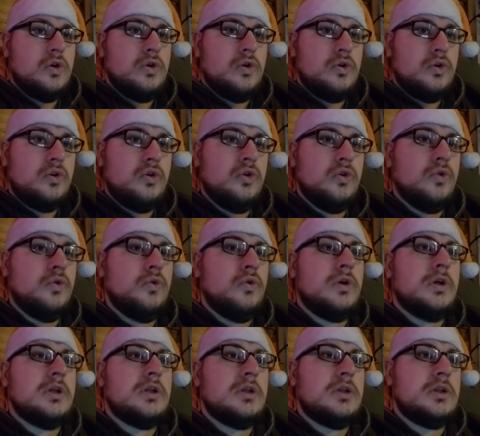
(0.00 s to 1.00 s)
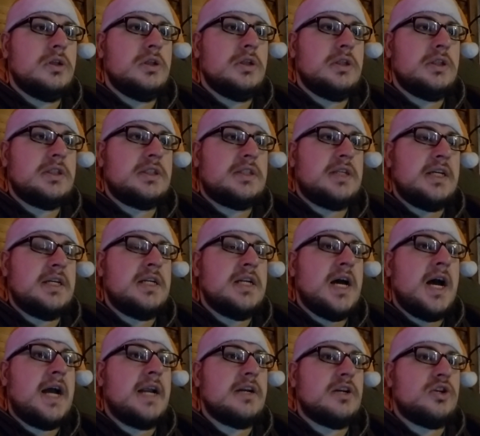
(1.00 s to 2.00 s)
who did
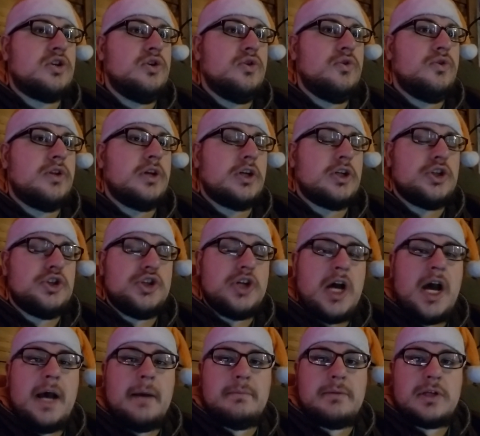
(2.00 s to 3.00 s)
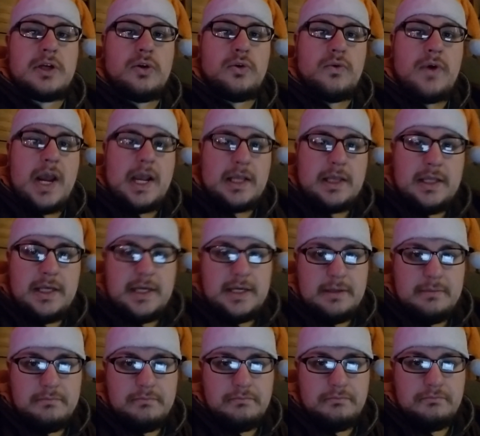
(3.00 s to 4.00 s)
not do their jobs correctly.
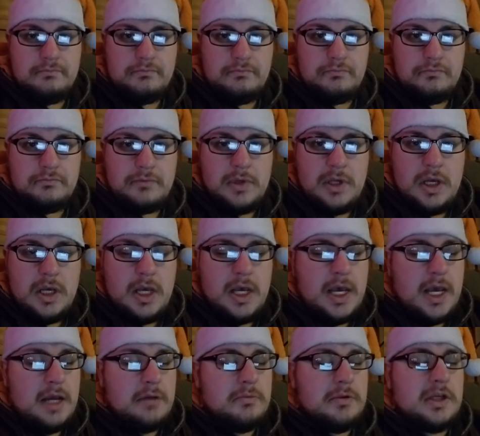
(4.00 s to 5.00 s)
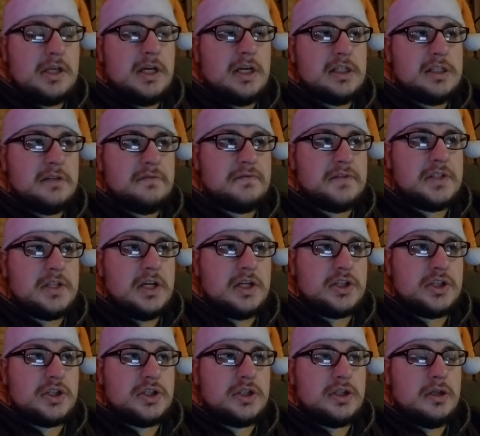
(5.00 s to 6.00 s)
And because of
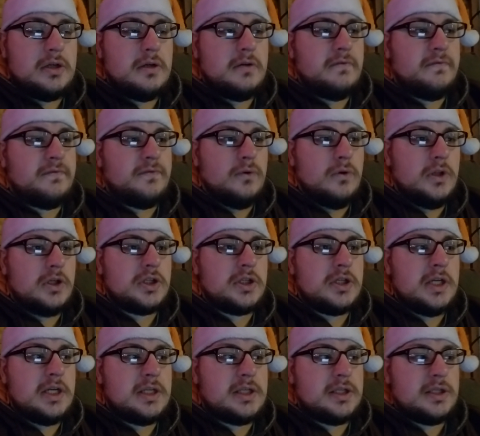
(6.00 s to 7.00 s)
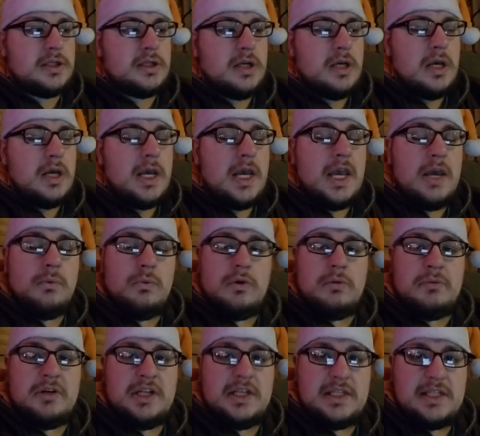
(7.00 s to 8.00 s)
such foolishness, a
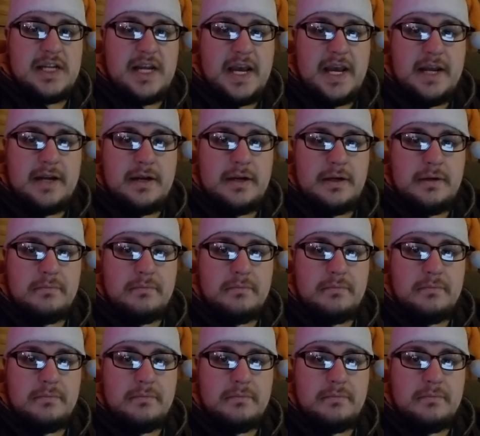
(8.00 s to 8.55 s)
woman is dead.